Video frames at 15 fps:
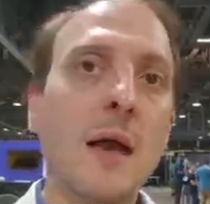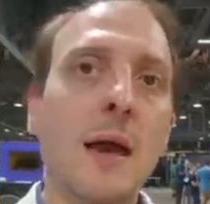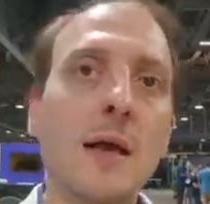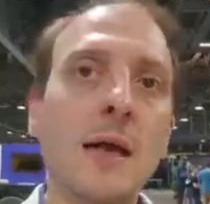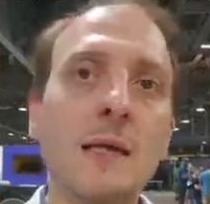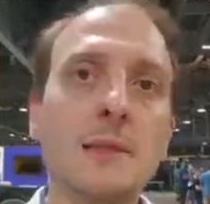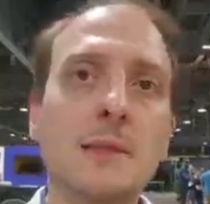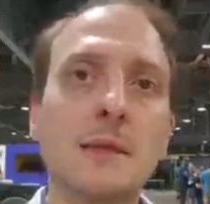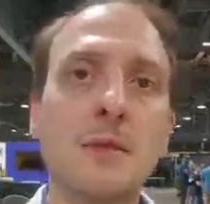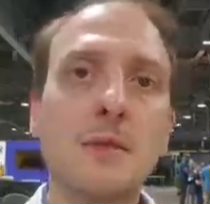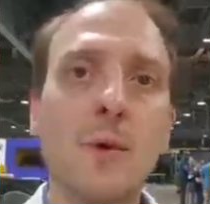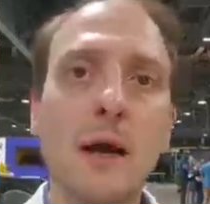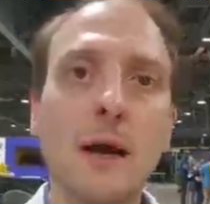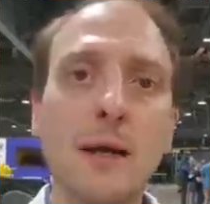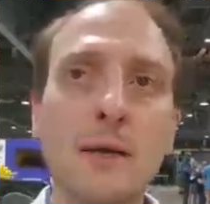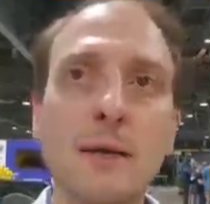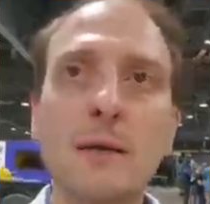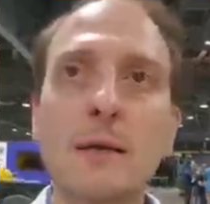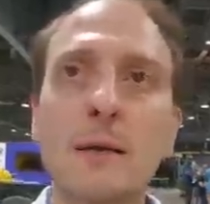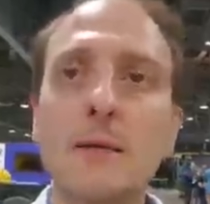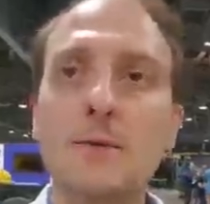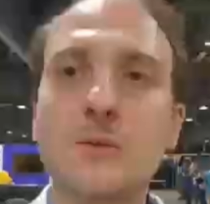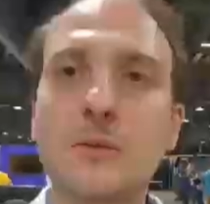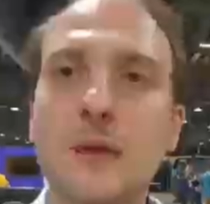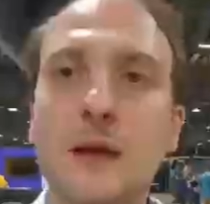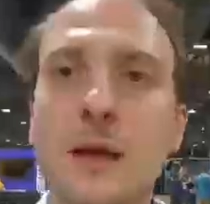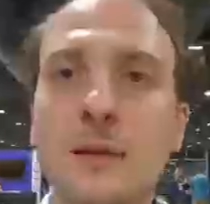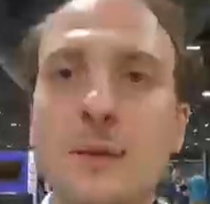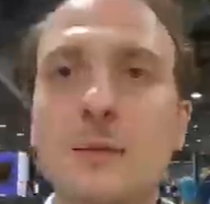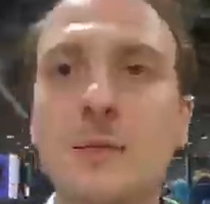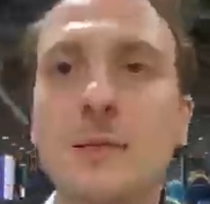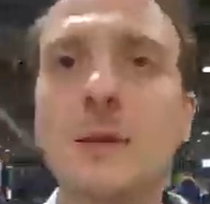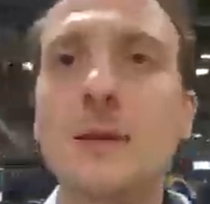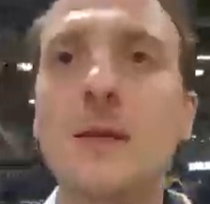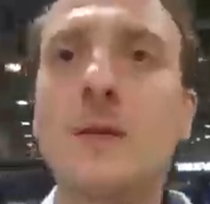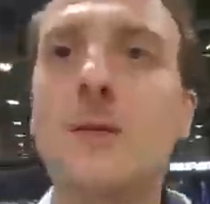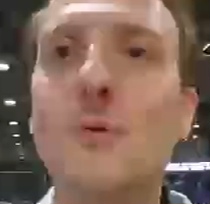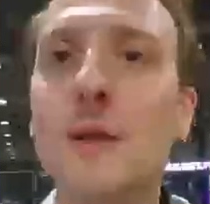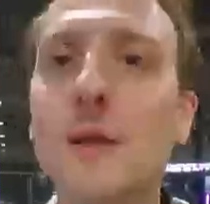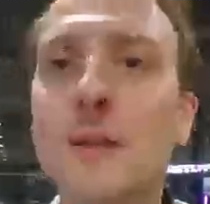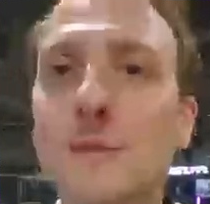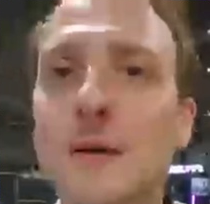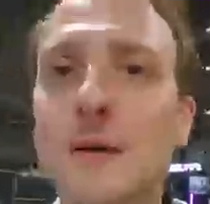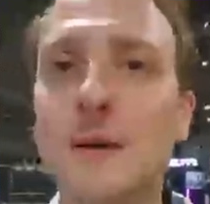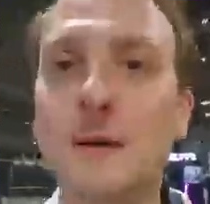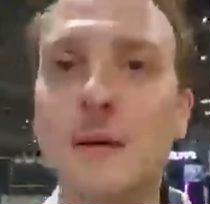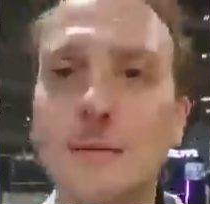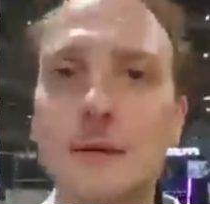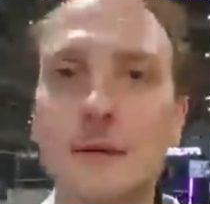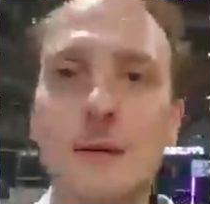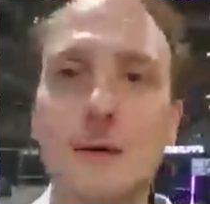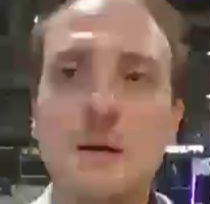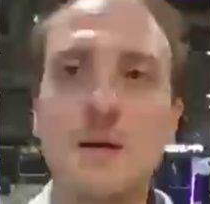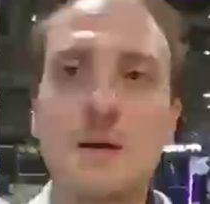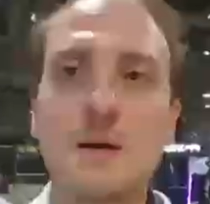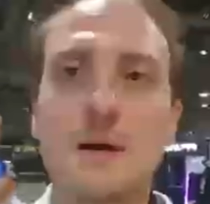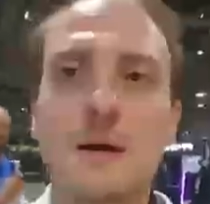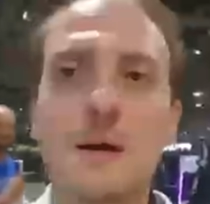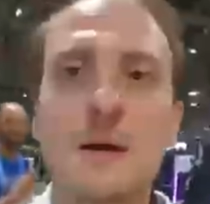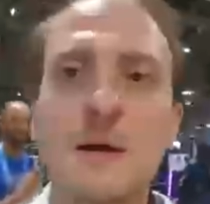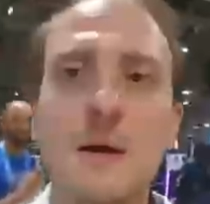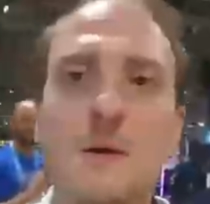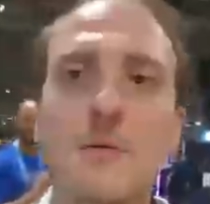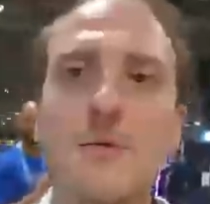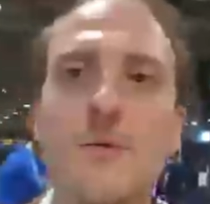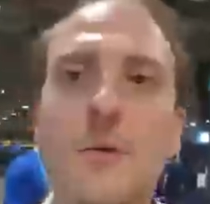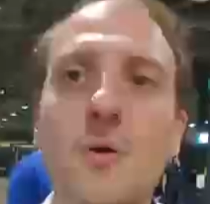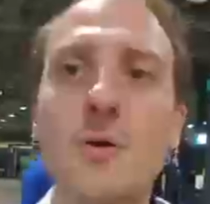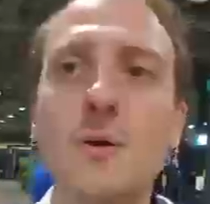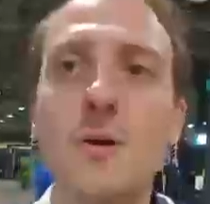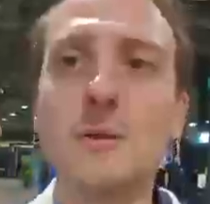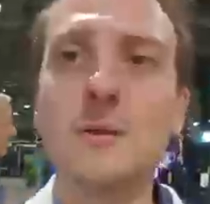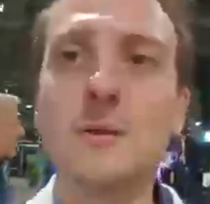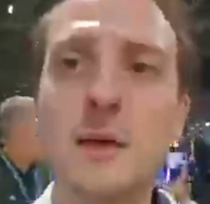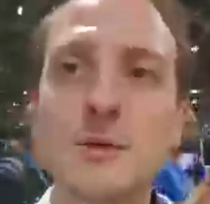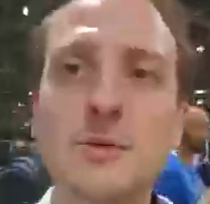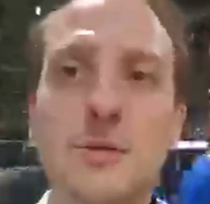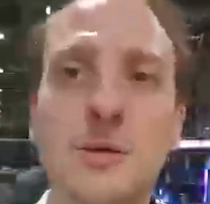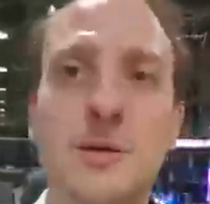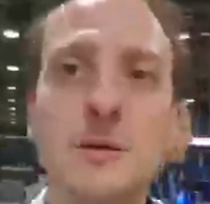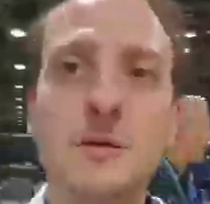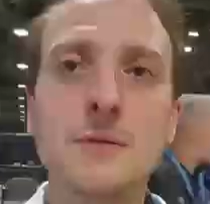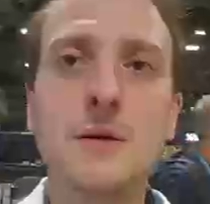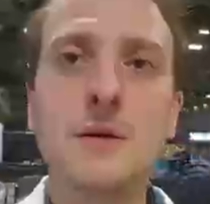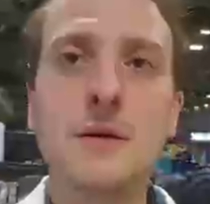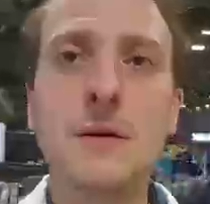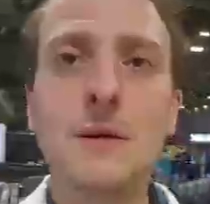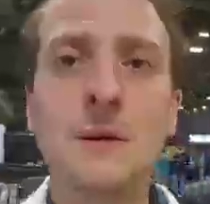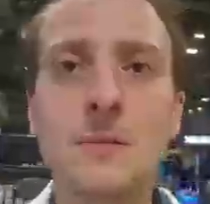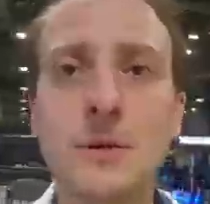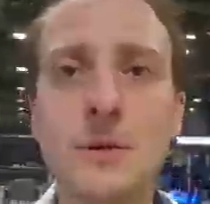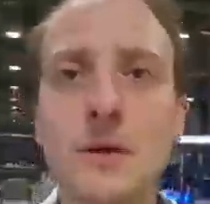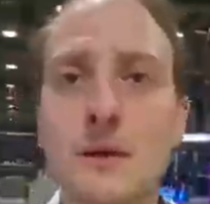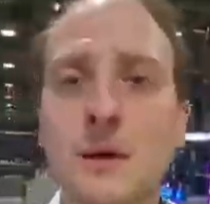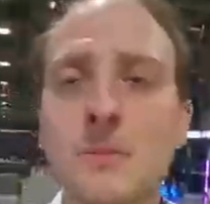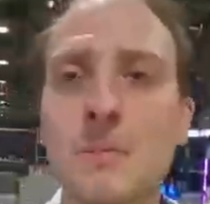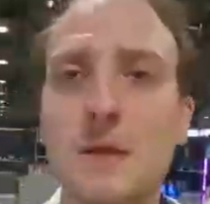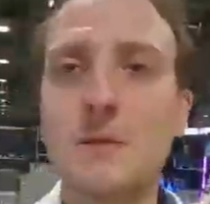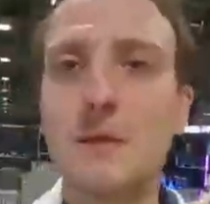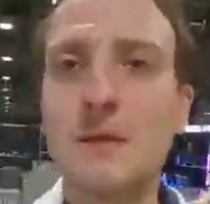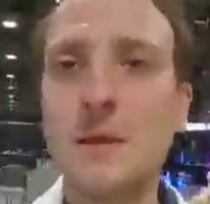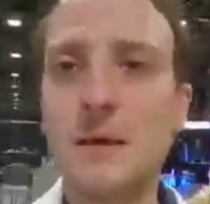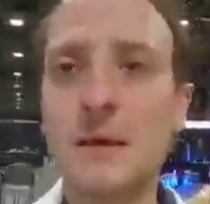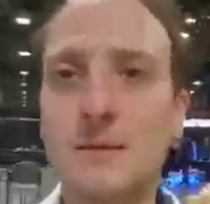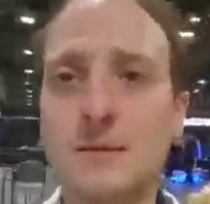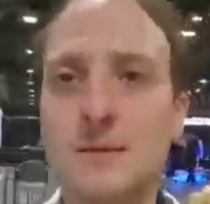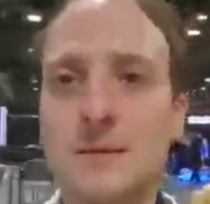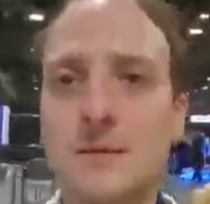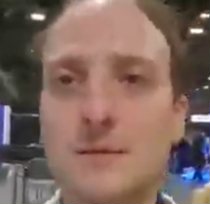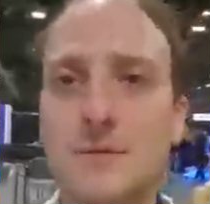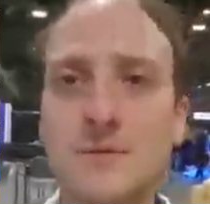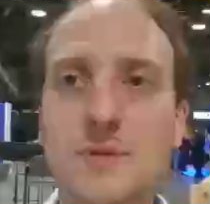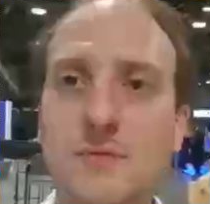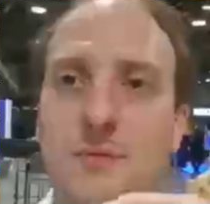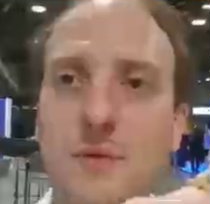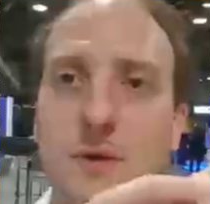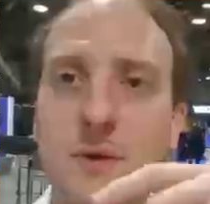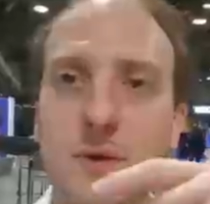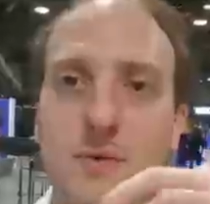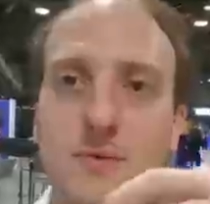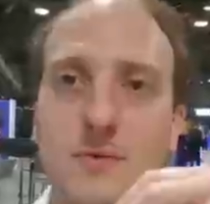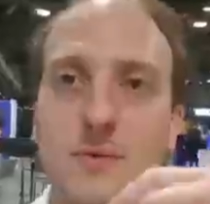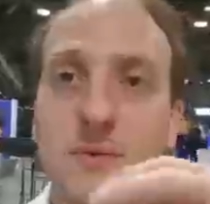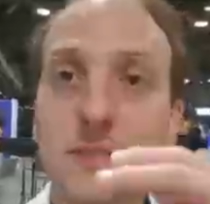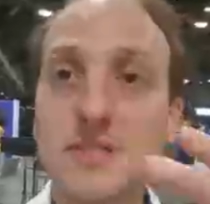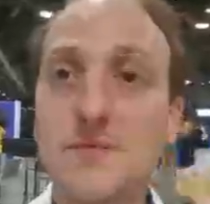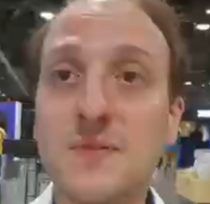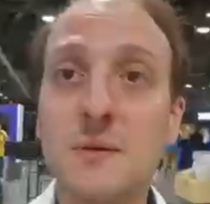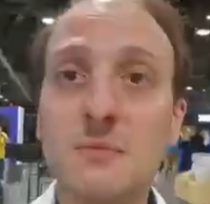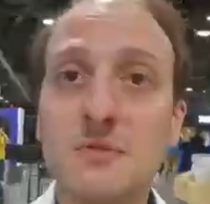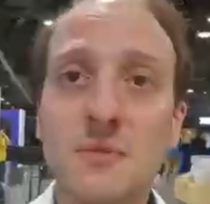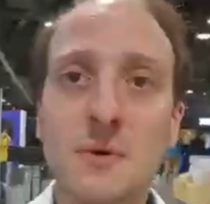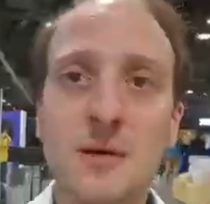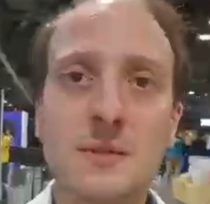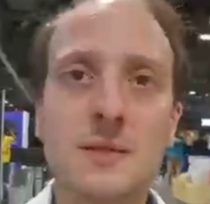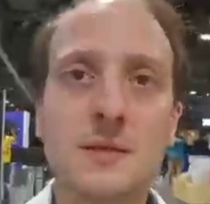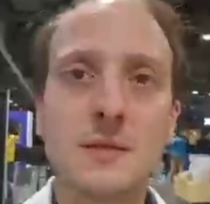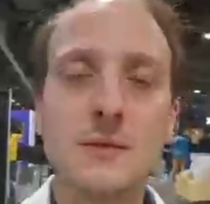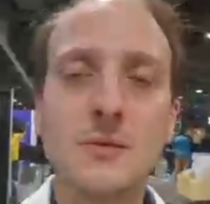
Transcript: I asked why they can't do that with the floor detection, with the materials of the floor on the sphere movements, and